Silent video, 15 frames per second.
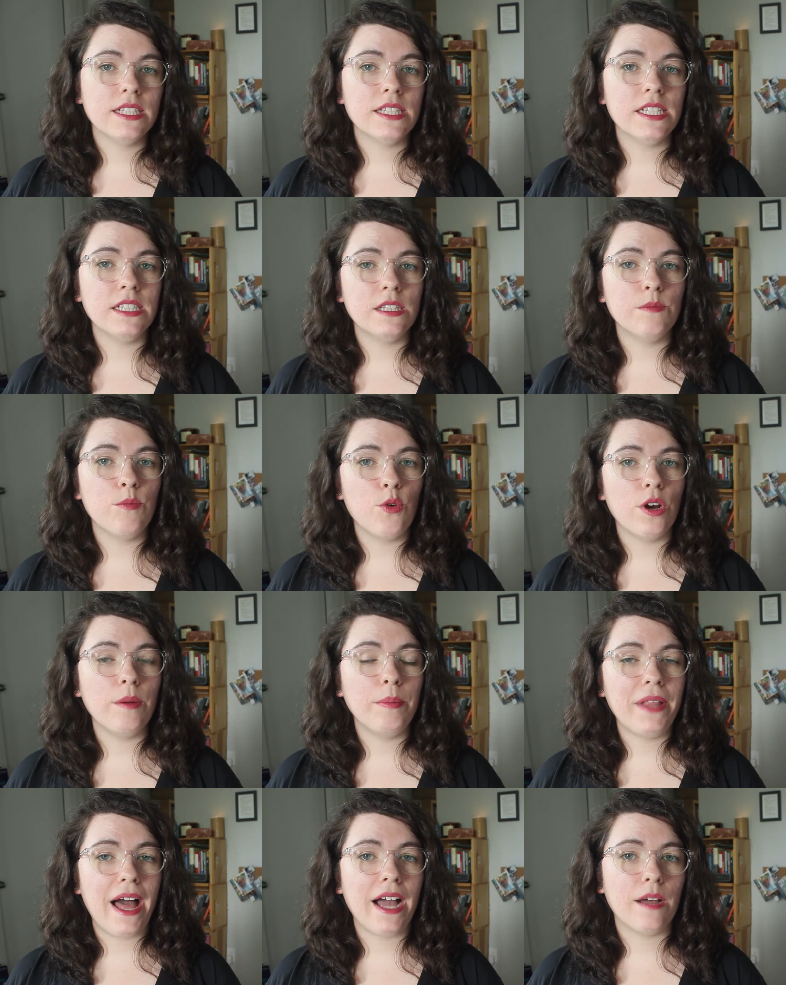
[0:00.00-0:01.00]
Since more
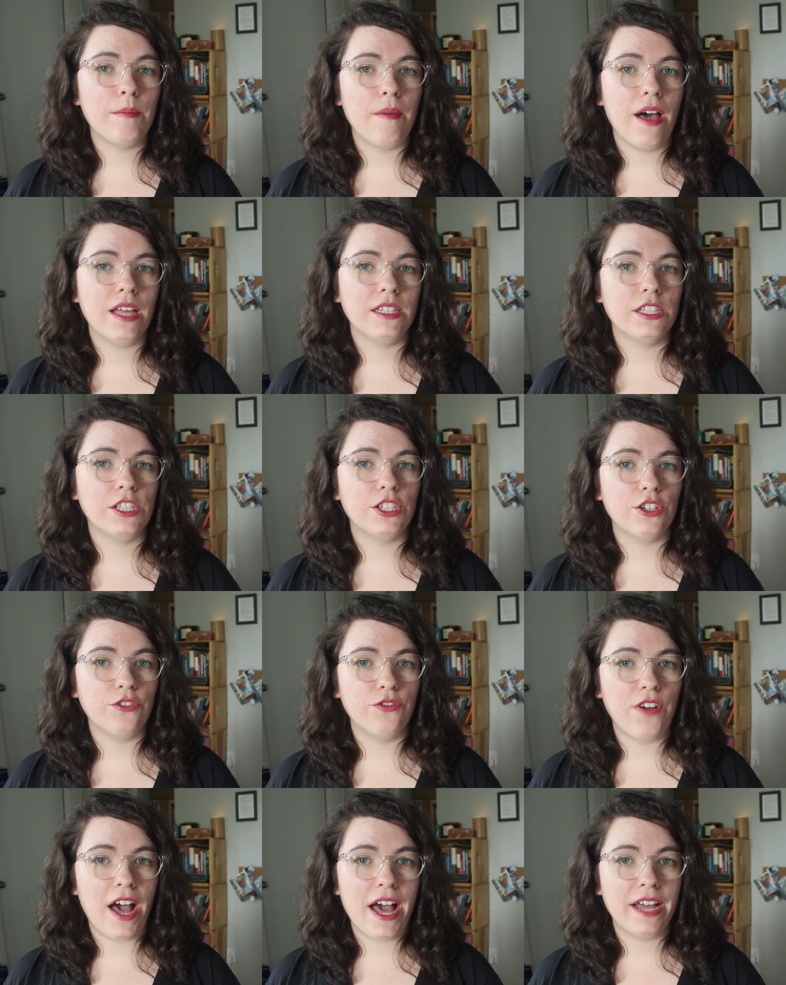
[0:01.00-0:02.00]
black moths
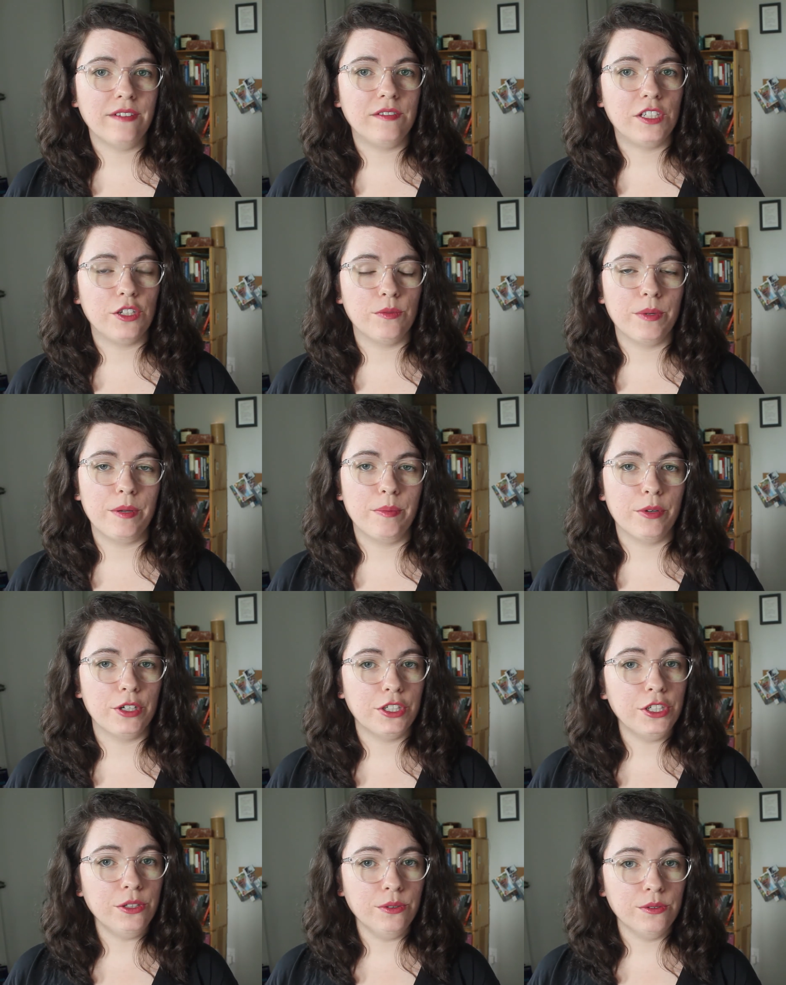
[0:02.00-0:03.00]
survived to
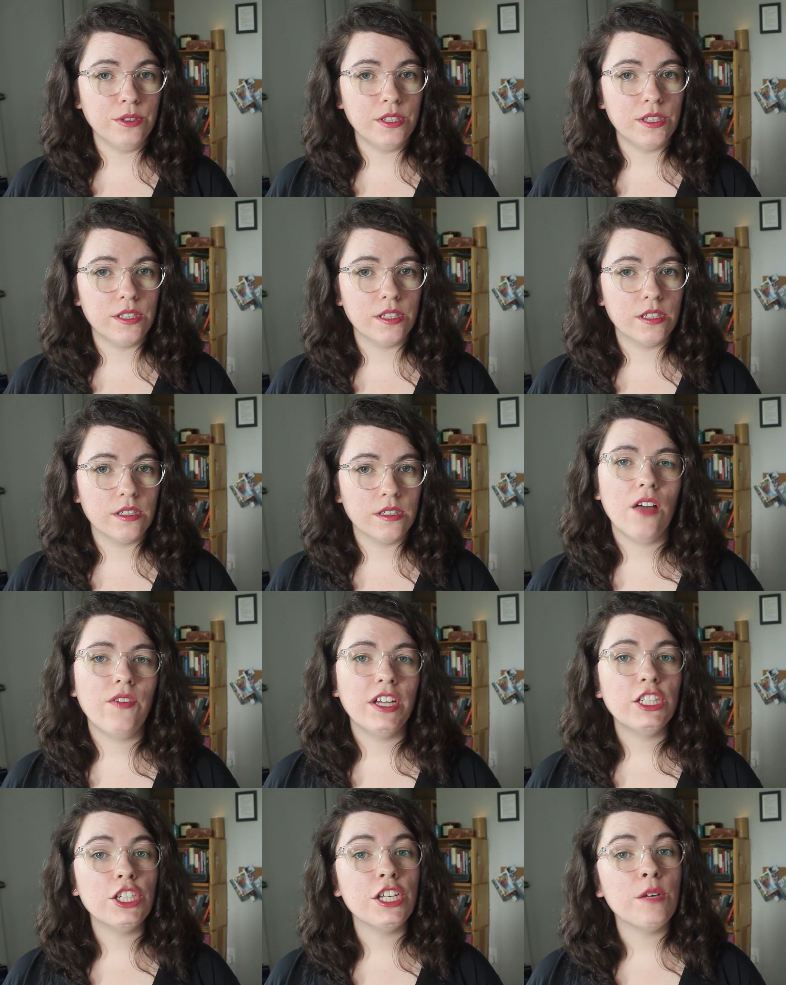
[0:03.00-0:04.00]
reproduce,
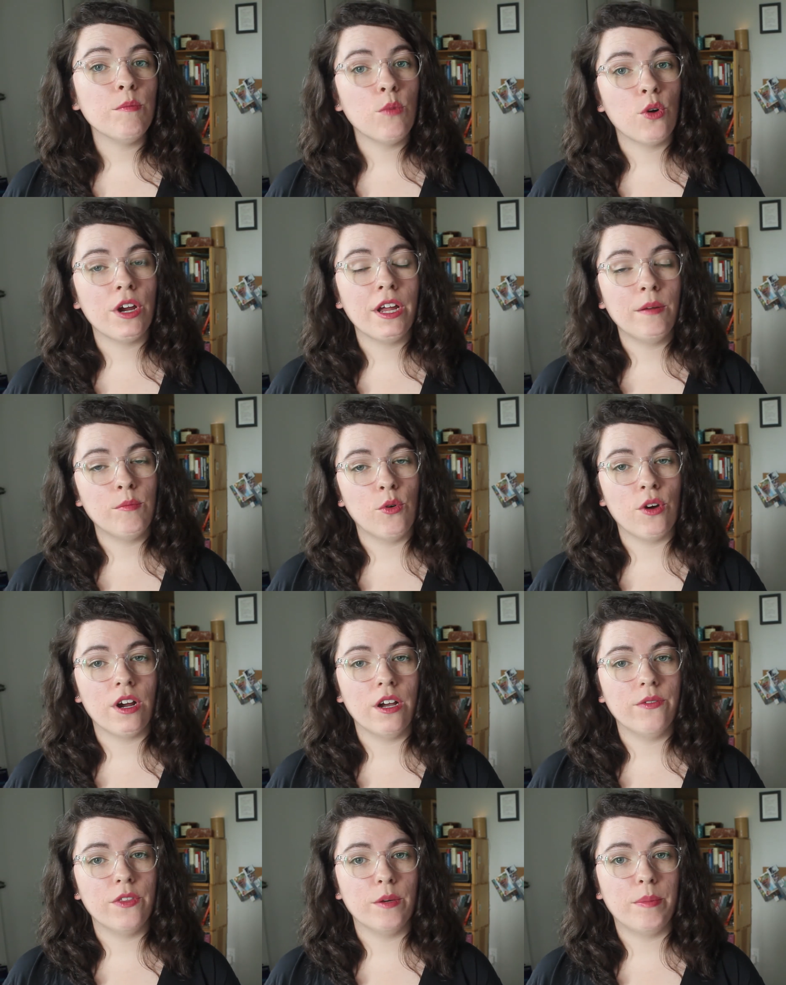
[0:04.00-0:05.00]
Eventually, more and more
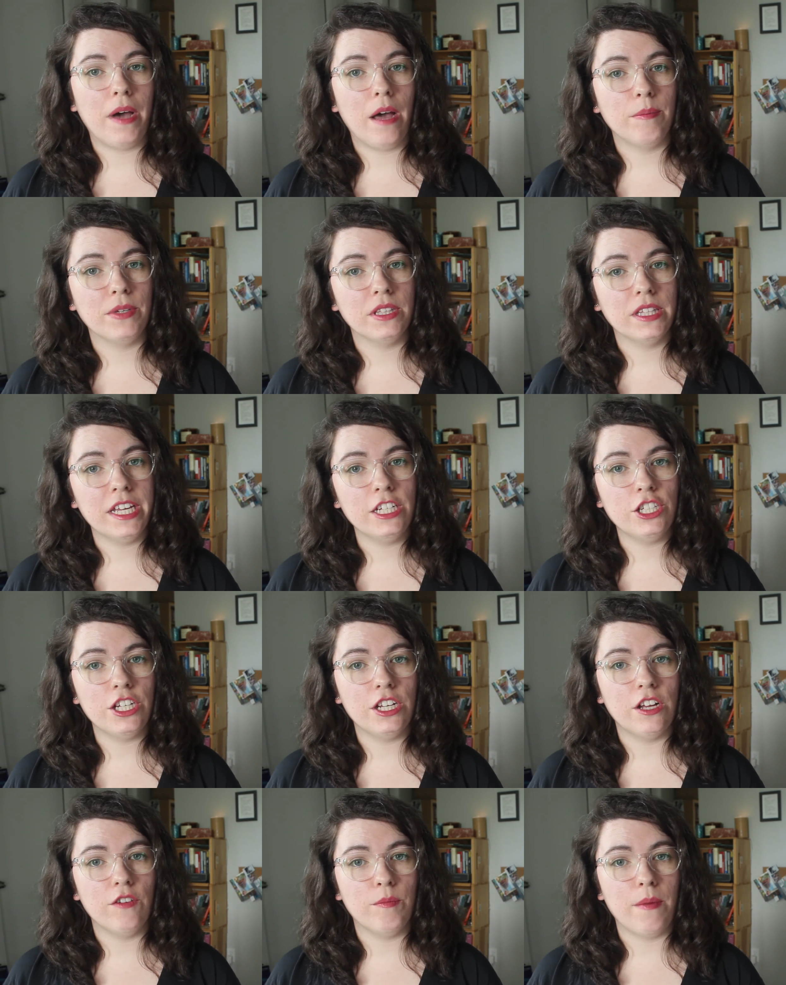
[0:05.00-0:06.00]
of the
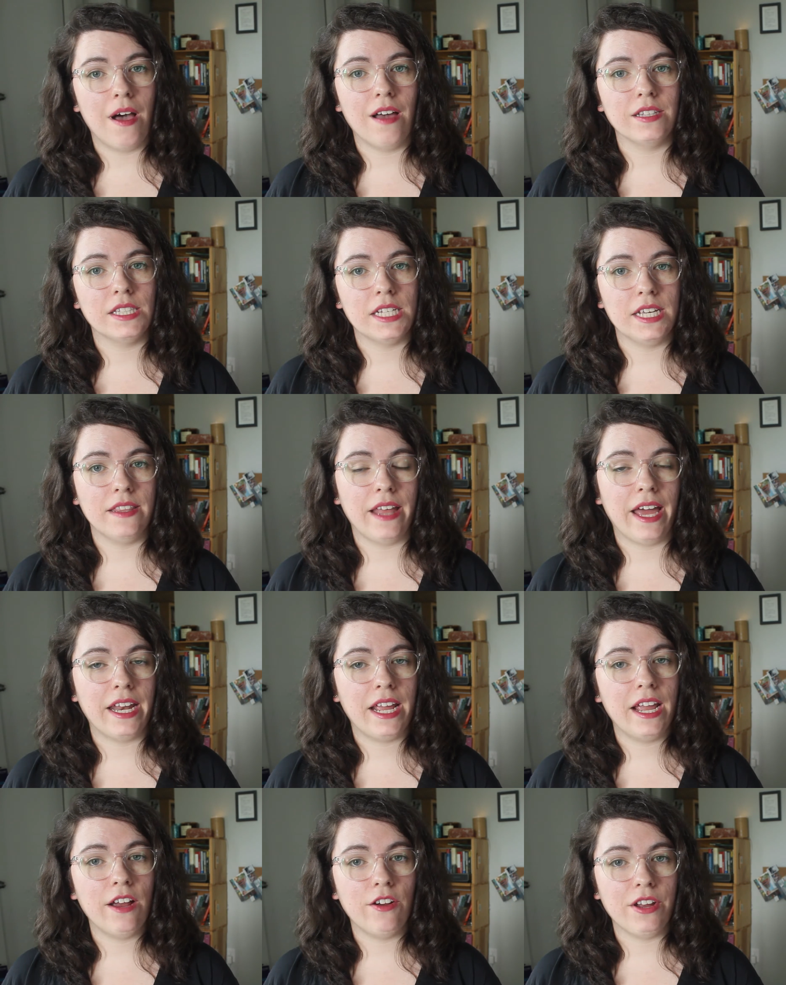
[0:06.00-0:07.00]
population of moths in that
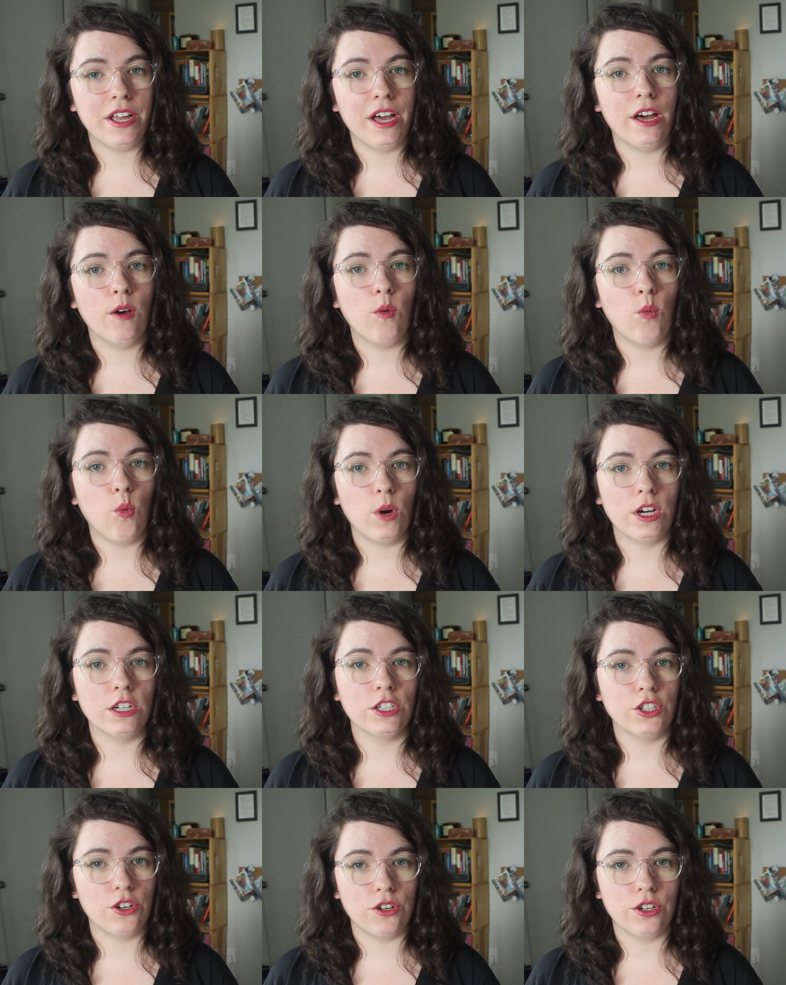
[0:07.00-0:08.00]
area
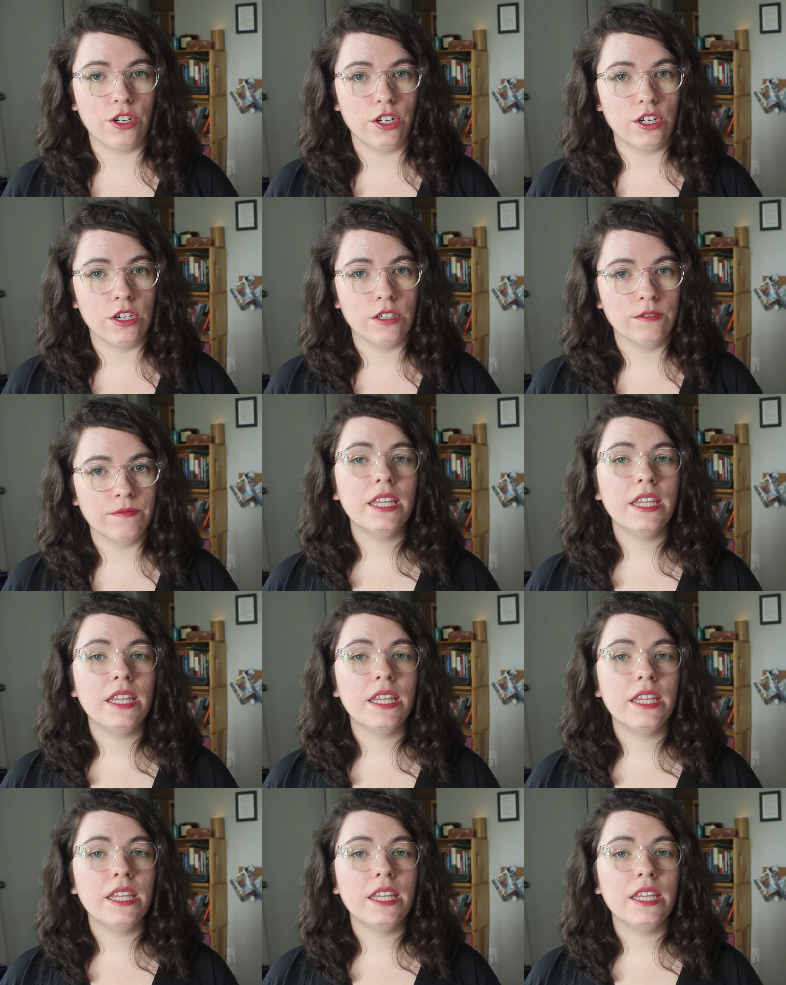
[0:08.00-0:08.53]
were darker.